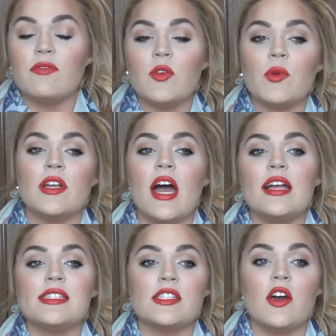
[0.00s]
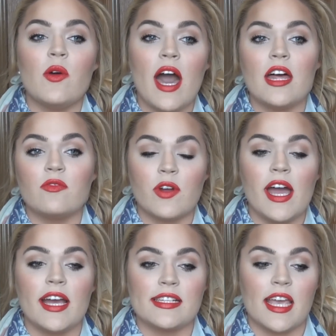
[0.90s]
If you were not so out of
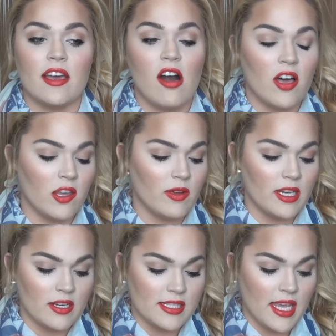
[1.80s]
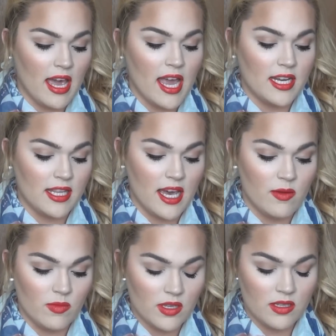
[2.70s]
rags, I call you in here to say hi to
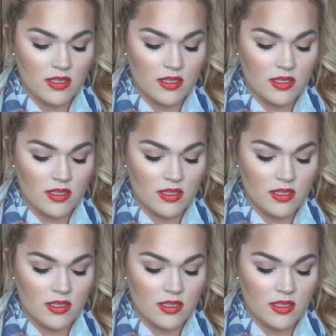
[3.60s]
them.